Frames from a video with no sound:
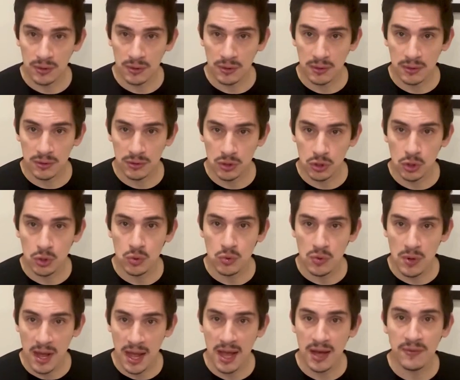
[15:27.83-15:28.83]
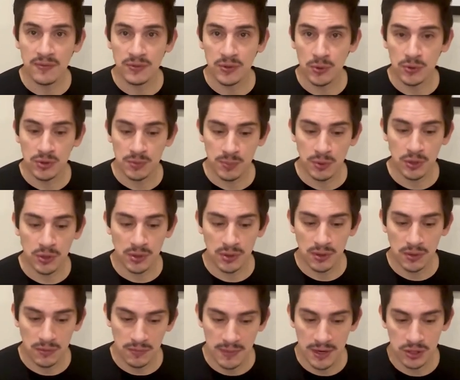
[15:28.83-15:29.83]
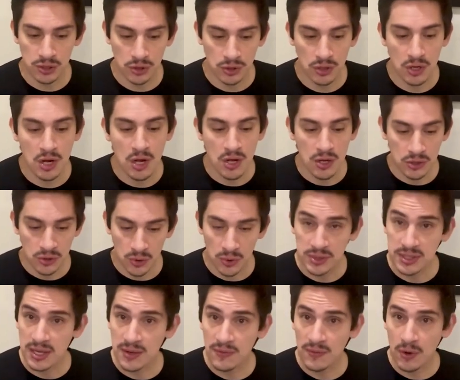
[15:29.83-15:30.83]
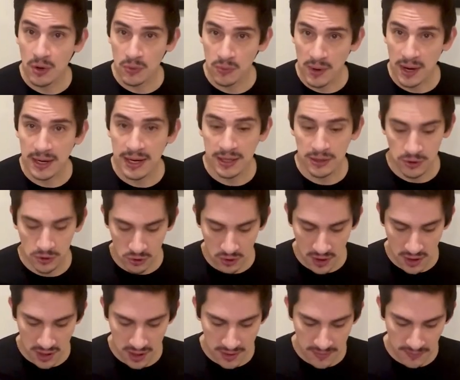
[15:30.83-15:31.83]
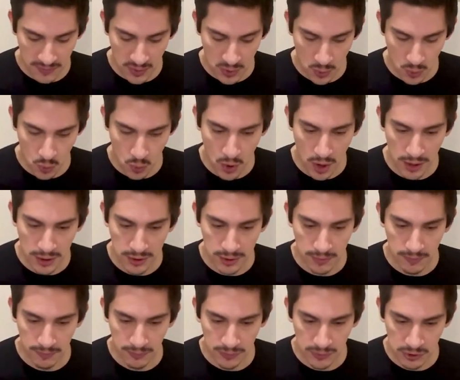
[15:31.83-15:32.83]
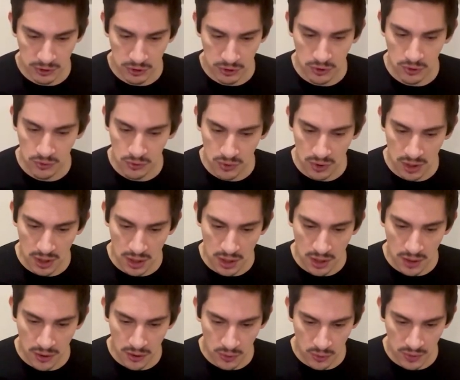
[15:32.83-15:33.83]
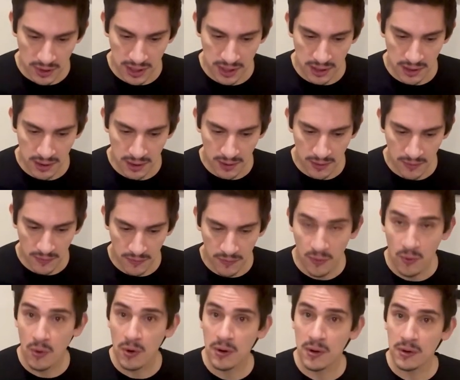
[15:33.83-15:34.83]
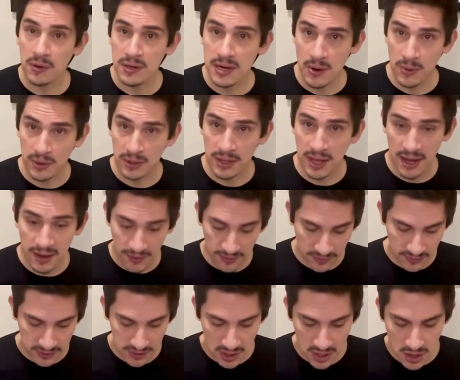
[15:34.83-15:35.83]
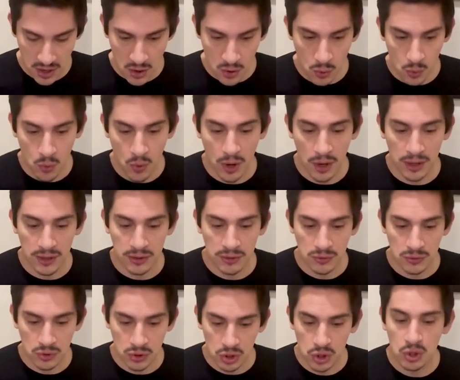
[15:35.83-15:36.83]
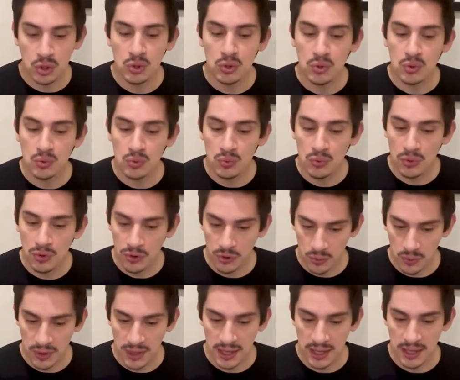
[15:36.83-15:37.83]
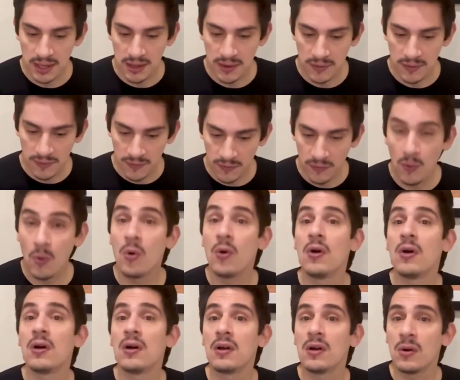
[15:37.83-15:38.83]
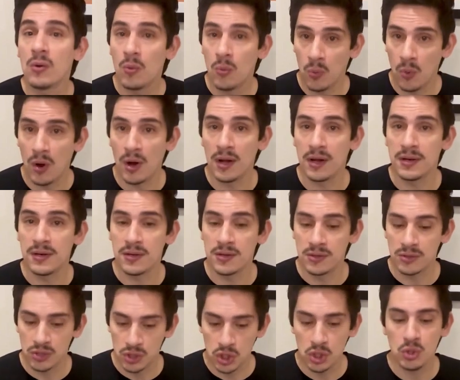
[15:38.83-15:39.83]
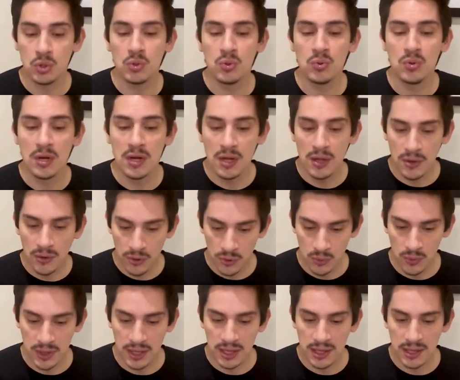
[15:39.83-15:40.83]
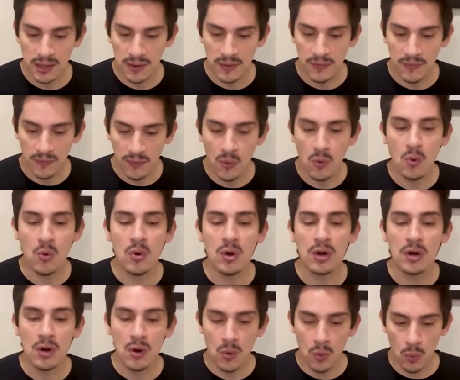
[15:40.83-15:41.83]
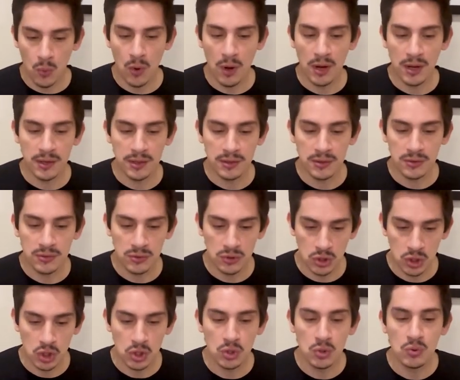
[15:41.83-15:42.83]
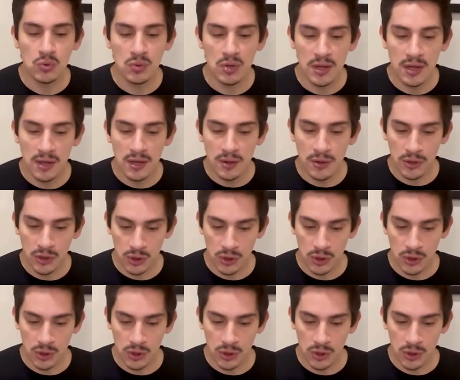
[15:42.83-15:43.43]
2 half notes per measure. So let's give our right hand a try. 1, 2, 3, 4. Now our left. 1, 2, 3, 4. 1, 2, 3, 4. 1, 2, 3,